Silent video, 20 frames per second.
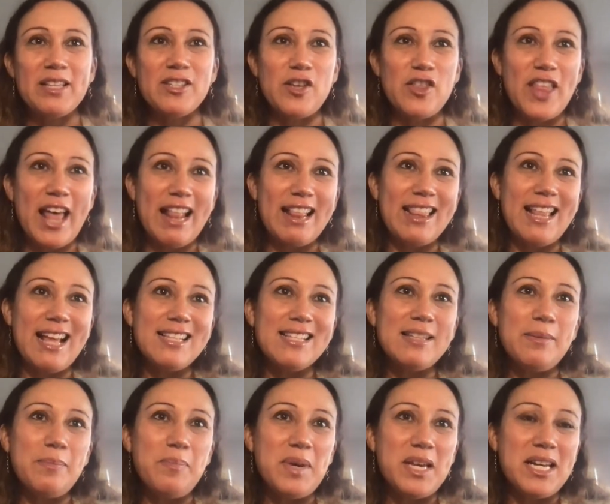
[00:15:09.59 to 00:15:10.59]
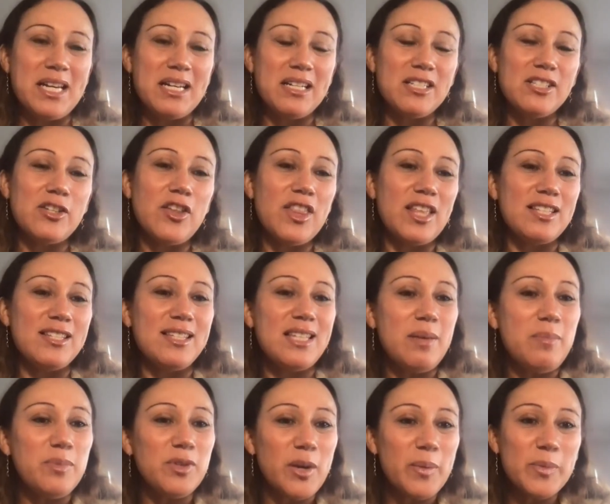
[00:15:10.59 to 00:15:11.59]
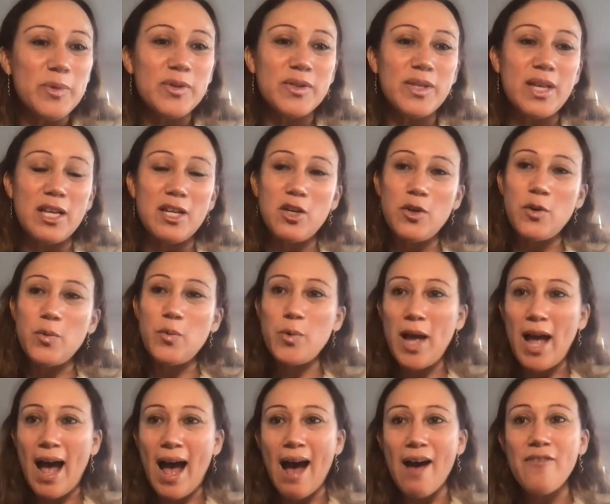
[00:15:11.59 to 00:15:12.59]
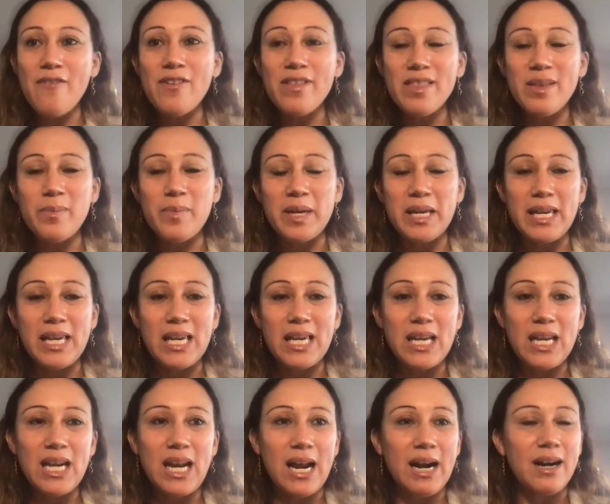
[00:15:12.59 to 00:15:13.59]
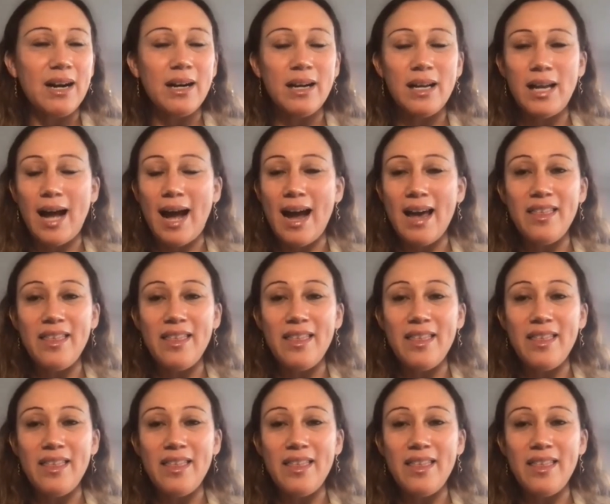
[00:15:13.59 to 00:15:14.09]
So that's the meaning. So the symptoms that you will have at the beginning are